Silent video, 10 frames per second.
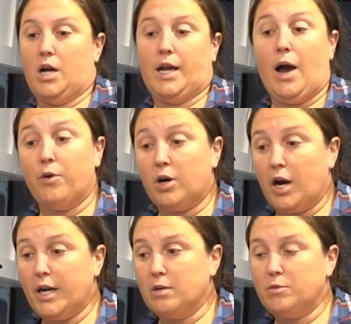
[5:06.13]
counter
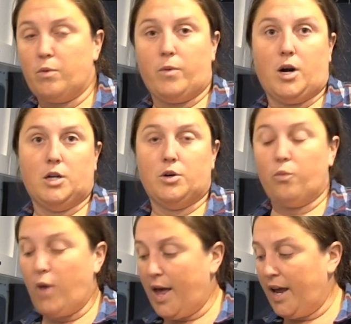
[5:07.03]
items when we're
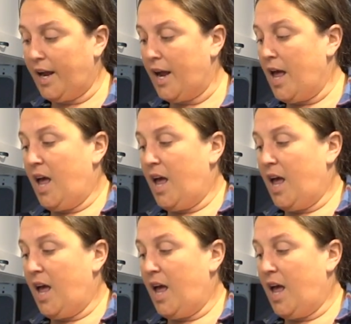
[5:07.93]
underway.